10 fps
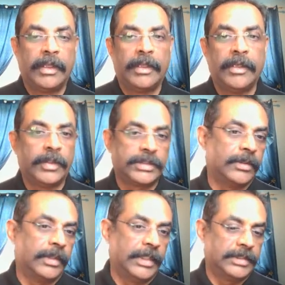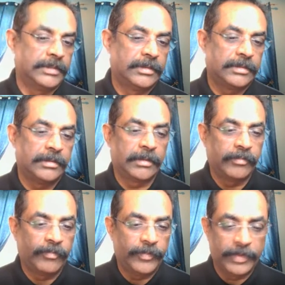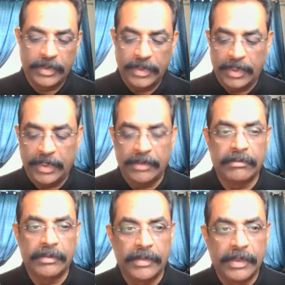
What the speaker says: in your storage. So and